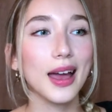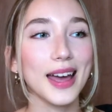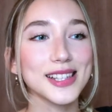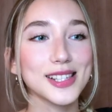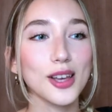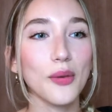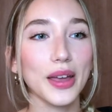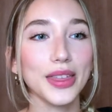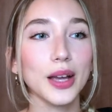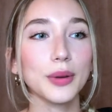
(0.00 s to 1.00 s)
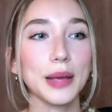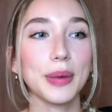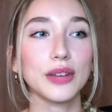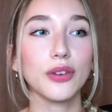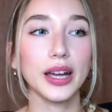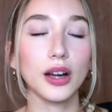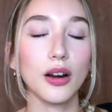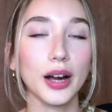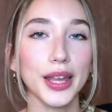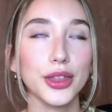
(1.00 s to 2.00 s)
And so I think when I picked fine
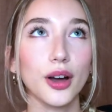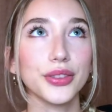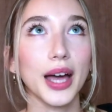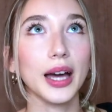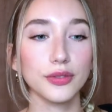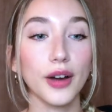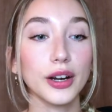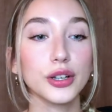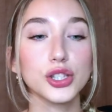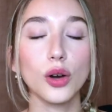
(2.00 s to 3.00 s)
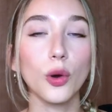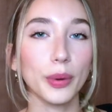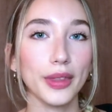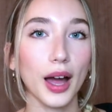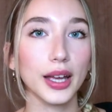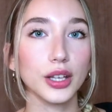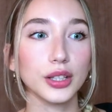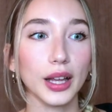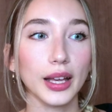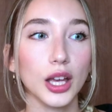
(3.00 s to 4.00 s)
art, I thought that fine art is so open that I could
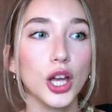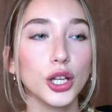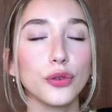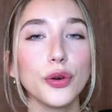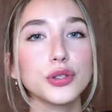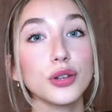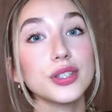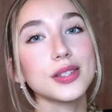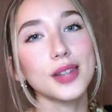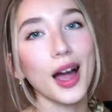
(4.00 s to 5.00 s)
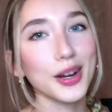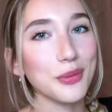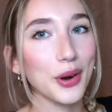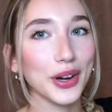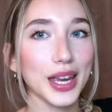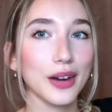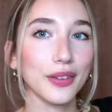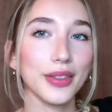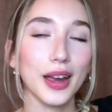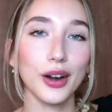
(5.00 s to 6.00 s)
like, you know, focus on design work here
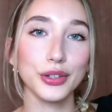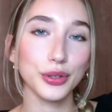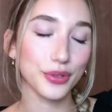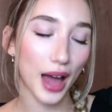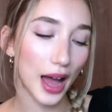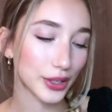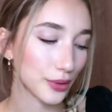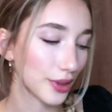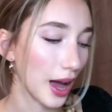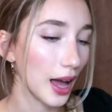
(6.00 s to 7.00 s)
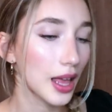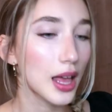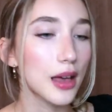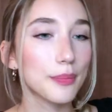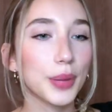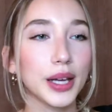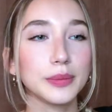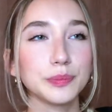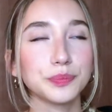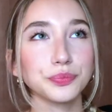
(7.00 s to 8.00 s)
and there, do that. But
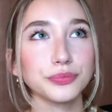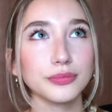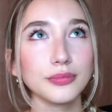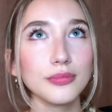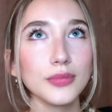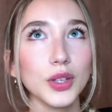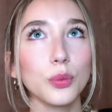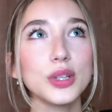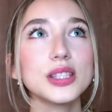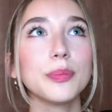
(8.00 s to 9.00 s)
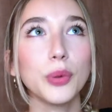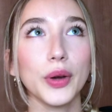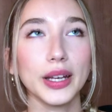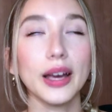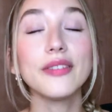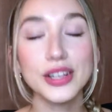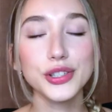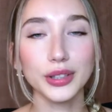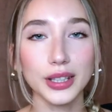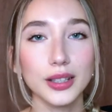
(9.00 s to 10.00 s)
what's the point?
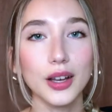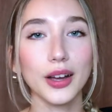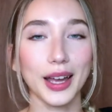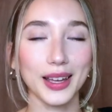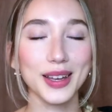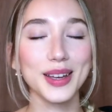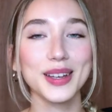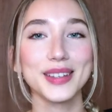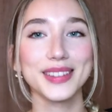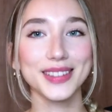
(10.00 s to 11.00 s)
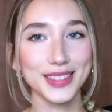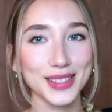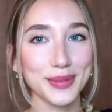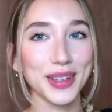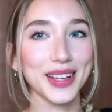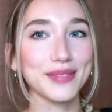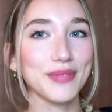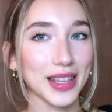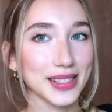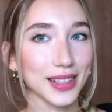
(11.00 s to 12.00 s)
Eventually, okay, this is a bit
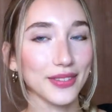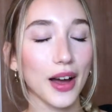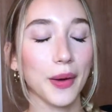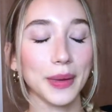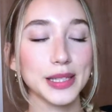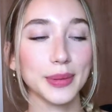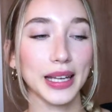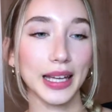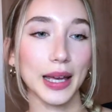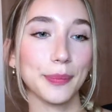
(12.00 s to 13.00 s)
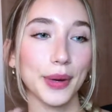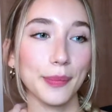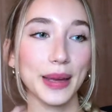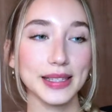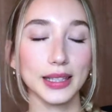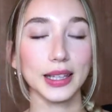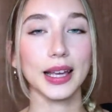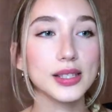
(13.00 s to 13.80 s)
messy of how I'm explaining it, but basically,